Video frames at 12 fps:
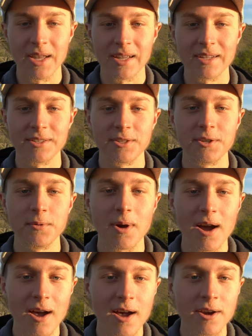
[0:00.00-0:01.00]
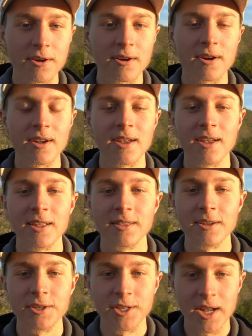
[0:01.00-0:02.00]
is to honor
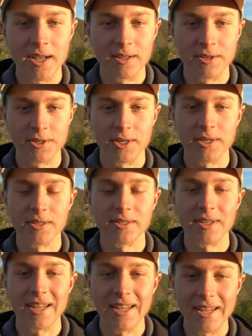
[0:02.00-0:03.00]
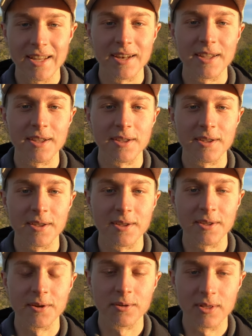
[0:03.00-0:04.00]
the challenges in
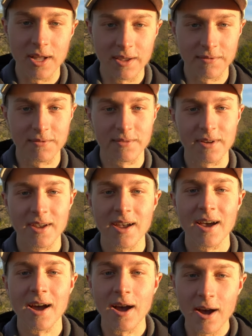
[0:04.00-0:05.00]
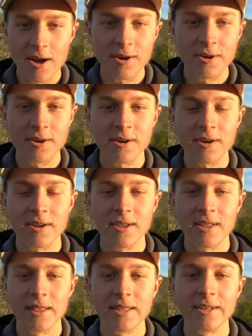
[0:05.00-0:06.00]
your life. Honor
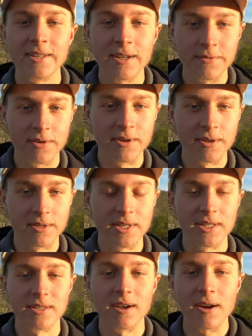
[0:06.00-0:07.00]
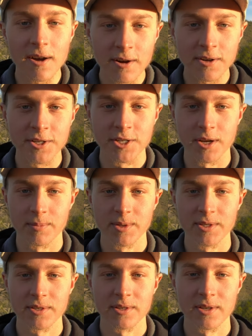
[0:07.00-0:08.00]
the difficulties, the
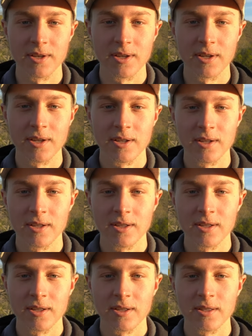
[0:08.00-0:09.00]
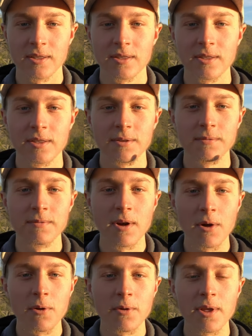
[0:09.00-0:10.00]
hardships, the
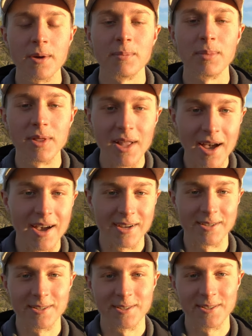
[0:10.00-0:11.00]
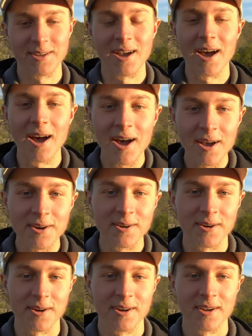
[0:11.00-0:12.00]
road blocks.
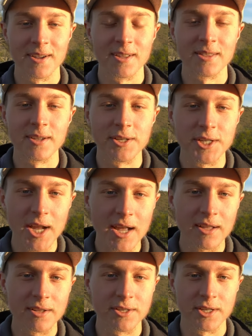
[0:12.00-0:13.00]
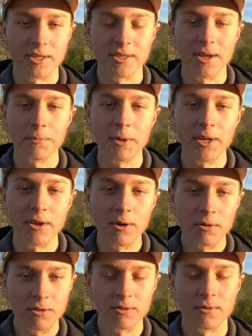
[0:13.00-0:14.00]
Honor the challenges that we
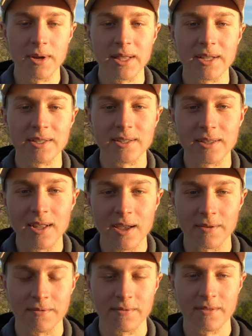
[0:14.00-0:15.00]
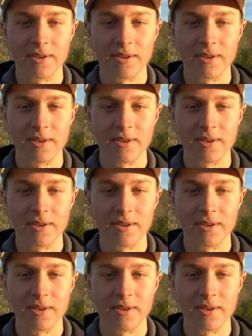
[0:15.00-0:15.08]
go through in this life.